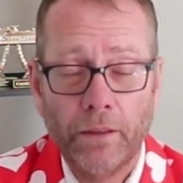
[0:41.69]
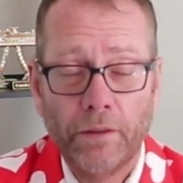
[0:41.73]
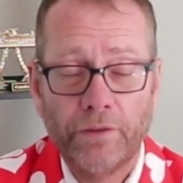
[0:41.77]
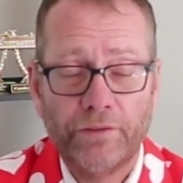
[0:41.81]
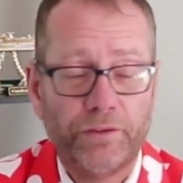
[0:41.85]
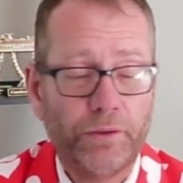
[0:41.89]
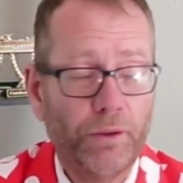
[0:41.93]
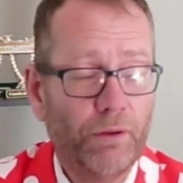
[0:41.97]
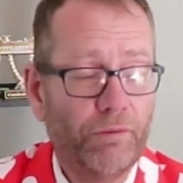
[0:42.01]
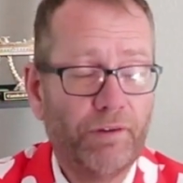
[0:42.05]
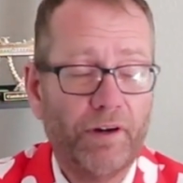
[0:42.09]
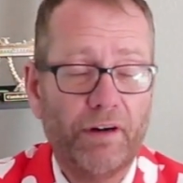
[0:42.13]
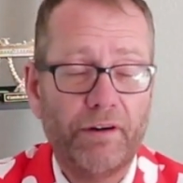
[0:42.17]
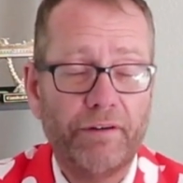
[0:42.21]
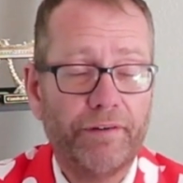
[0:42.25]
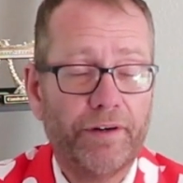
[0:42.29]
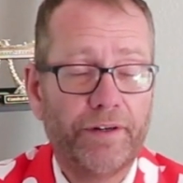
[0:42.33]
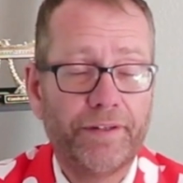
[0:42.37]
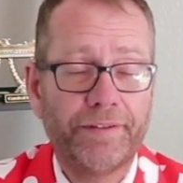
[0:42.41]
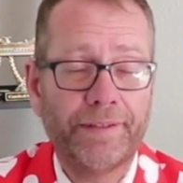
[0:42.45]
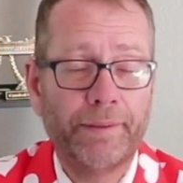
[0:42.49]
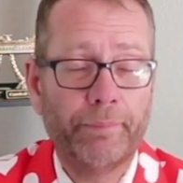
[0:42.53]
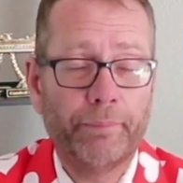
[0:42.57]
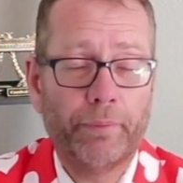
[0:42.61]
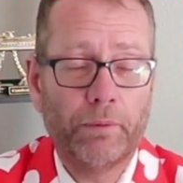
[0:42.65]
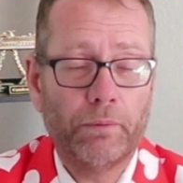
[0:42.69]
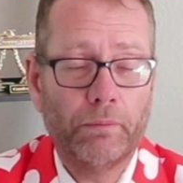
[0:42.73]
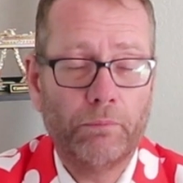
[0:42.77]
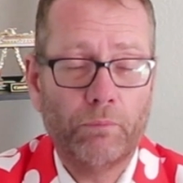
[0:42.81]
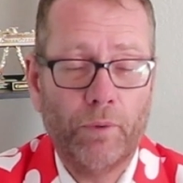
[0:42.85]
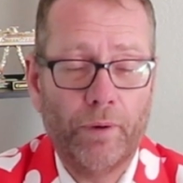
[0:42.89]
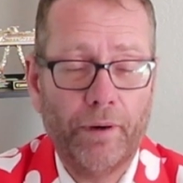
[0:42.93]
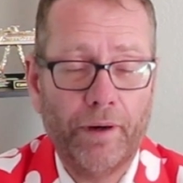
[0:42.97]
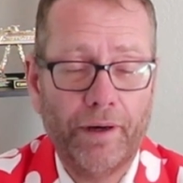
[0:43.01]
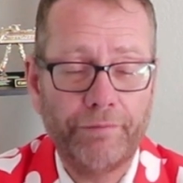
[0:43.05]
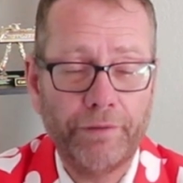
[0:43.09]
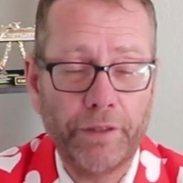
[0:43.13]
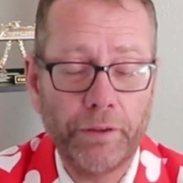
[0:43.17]
Still very, very simple.
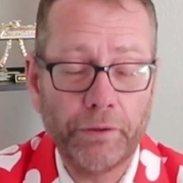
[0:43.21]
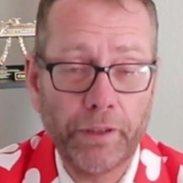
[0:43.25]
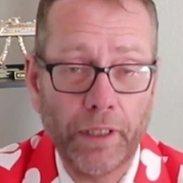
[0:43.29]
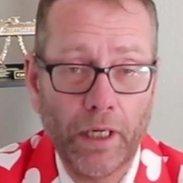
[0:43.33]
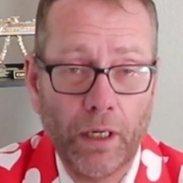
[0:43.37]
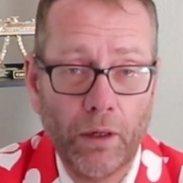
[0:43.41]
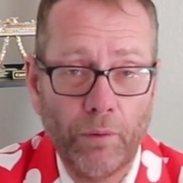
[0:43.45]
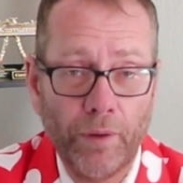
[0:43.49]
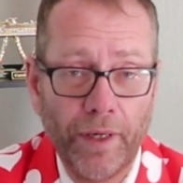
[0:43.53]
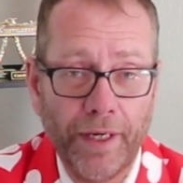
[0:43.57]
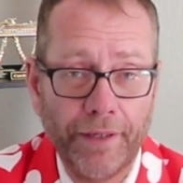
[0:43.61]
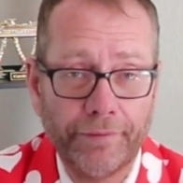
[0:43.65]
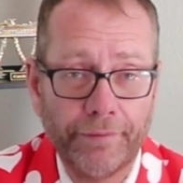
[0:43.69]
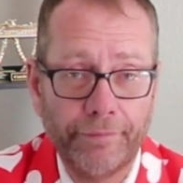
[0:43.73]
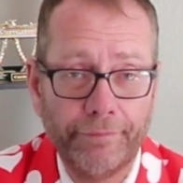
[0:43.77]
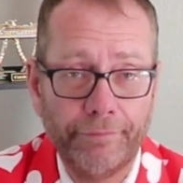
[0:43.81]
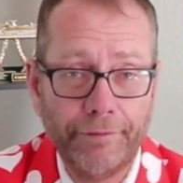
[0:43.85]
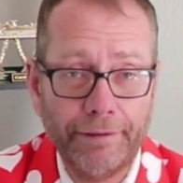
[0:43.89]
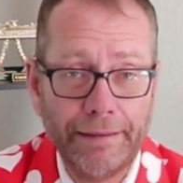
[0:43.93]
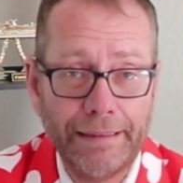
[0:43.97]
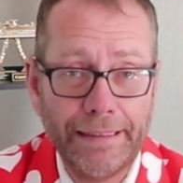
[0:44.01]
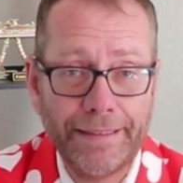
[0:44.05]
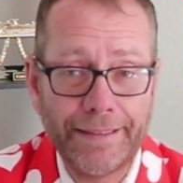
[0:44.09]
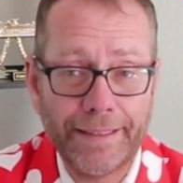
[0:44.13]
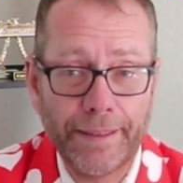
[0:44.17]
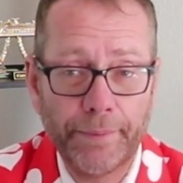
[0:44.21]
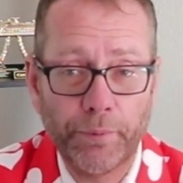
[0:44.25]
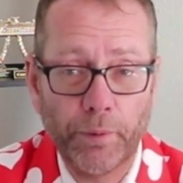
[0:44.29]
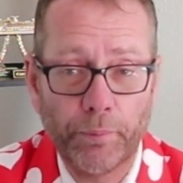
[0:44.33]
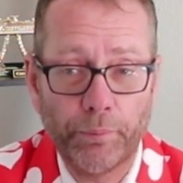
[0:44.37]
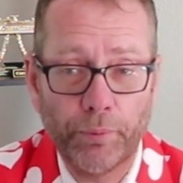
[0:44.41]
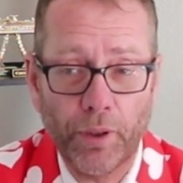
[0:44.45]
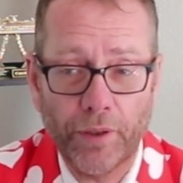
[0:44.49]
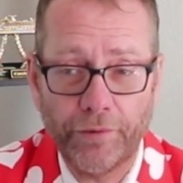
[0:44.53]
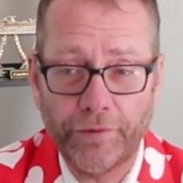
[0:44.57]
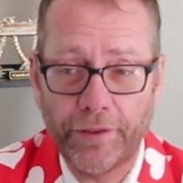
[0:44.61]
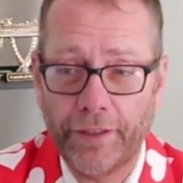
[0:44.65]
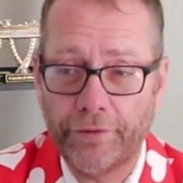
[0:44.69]
Wherever you go, it's a really simple
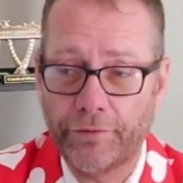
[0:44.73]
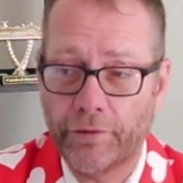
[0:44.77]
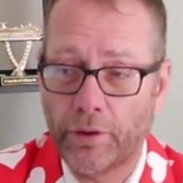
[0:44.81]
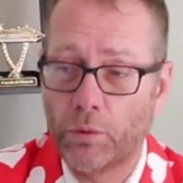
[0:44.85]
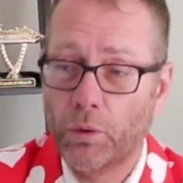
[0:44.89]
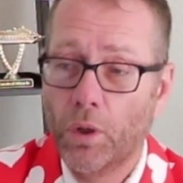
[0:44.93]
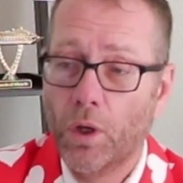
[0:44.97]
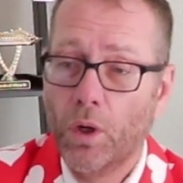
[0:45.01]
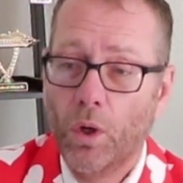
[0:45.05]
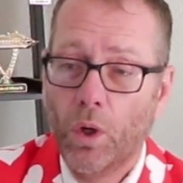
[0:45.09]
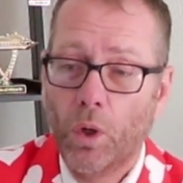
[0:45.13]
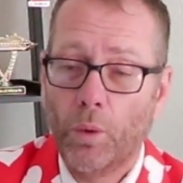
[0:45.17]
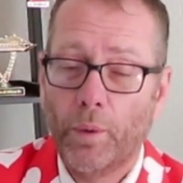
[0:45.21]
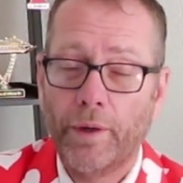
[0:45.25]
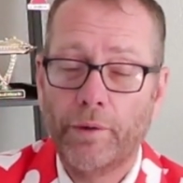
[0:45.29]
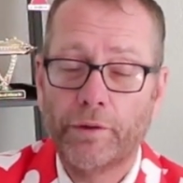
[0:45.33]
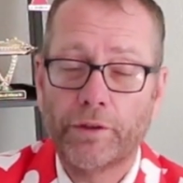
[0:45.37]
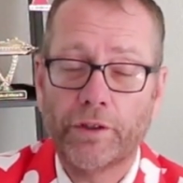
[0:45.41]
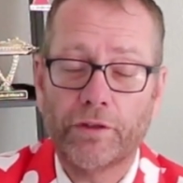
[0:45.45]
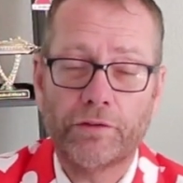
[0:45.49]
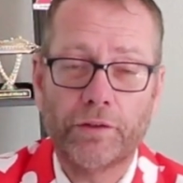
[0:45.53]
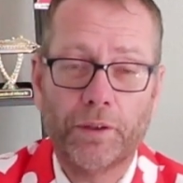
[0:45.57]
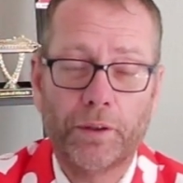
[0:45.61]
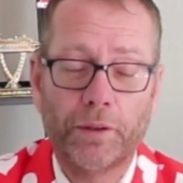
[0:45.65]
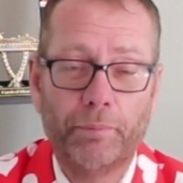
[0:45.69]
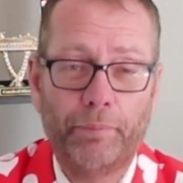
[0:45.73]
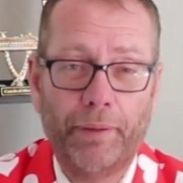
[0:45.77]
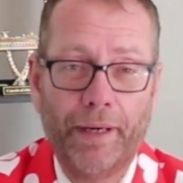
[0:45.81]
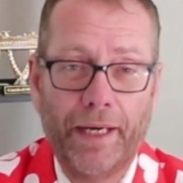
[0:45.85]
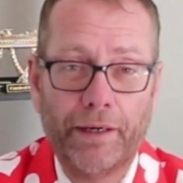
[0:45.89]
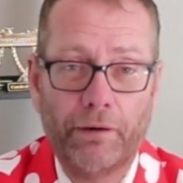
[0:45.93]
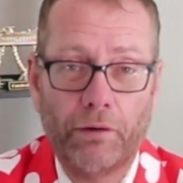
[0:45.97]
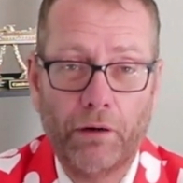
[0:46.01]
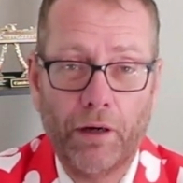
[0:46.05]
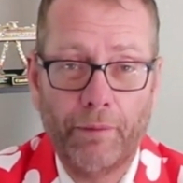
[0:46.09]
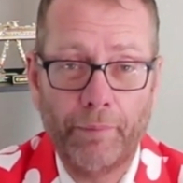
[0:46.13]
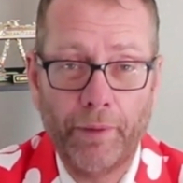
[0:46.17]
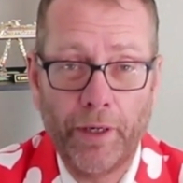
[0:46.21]
process. So we were just on the
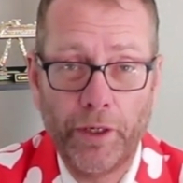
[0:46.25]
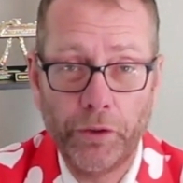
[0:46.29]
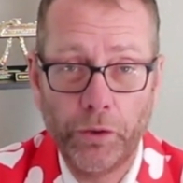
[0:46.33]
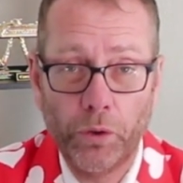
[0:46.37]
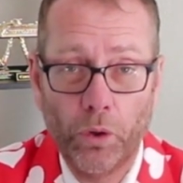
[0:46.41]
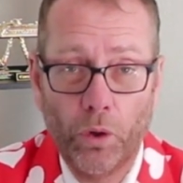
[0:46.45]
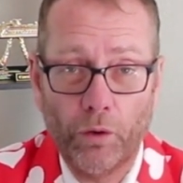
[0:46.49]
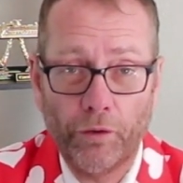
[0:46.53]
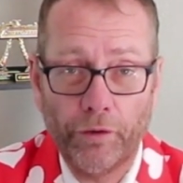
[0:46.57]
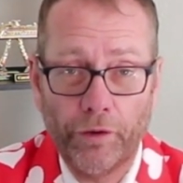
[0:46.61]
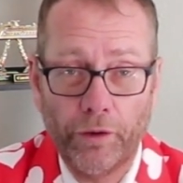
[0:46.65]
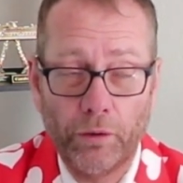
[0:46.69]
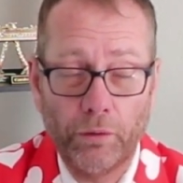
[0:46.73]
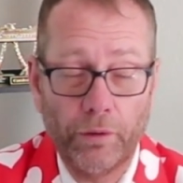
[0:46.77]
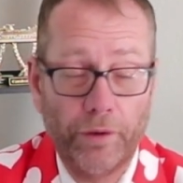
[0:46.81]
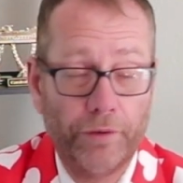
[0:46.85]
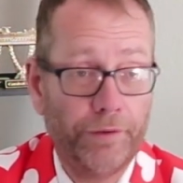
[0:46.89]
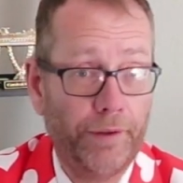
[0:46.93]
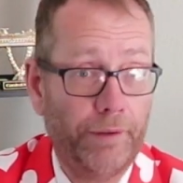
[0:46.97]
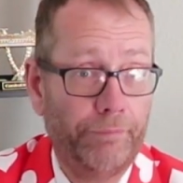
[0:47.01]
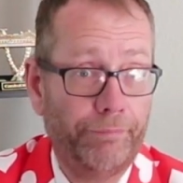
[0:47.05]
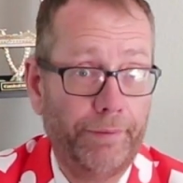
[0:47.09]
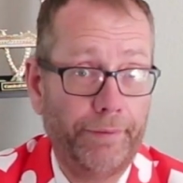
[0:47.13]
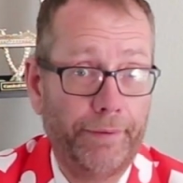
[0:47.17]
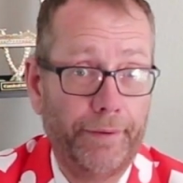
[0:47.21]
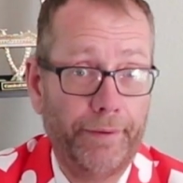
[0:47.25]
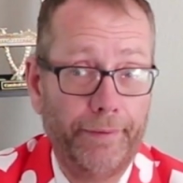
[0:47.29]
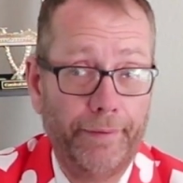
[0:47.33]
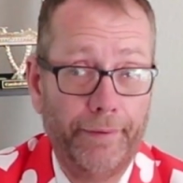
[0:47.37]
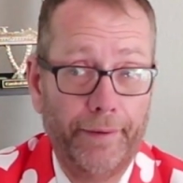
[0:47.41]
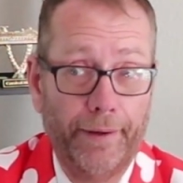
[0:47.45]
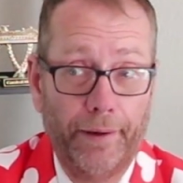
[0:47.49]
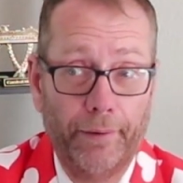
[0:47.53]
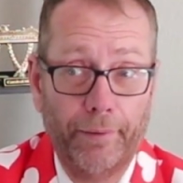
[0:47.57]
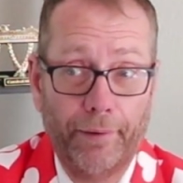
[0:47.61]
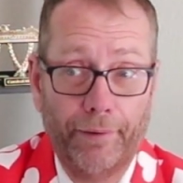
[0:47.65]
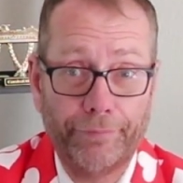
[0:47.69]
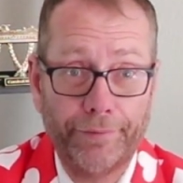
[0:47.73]
Panorama inaugural, as if you didn't
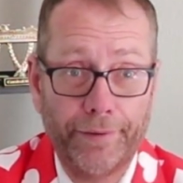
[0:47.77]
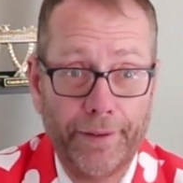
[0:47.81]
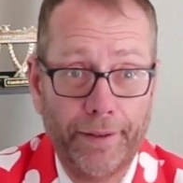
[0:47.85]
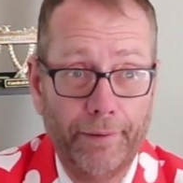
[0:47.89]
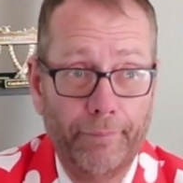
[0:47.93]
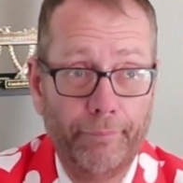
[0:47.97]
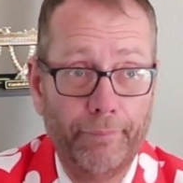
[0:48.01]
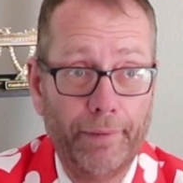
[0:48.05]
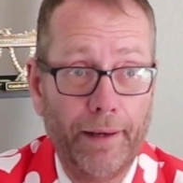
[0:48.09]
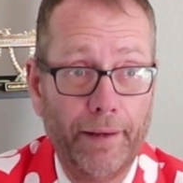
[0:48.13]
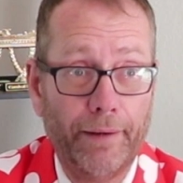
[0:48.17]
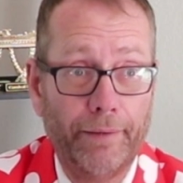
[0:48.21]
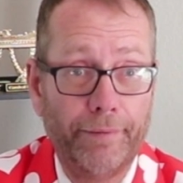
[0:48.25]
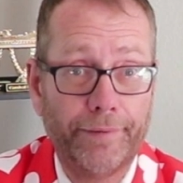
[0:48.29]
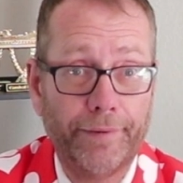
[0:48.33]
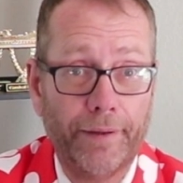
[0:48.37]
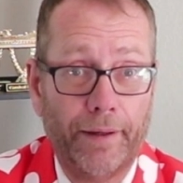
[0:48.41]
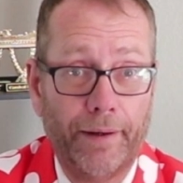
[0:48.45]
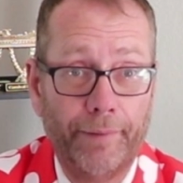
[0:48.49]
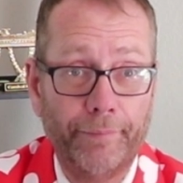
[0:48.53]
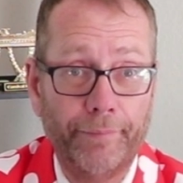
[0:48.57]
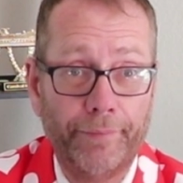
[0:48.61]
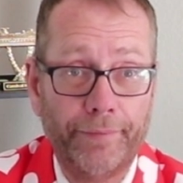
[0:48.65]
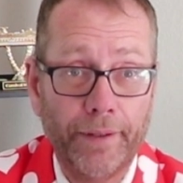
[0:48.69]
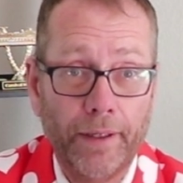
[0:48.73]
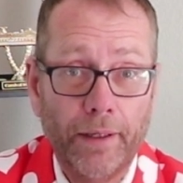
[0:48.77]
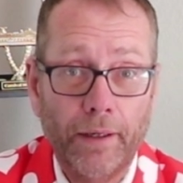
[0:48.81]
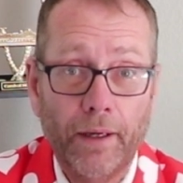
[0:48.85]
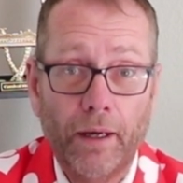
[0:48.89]
know, I've said it a million times.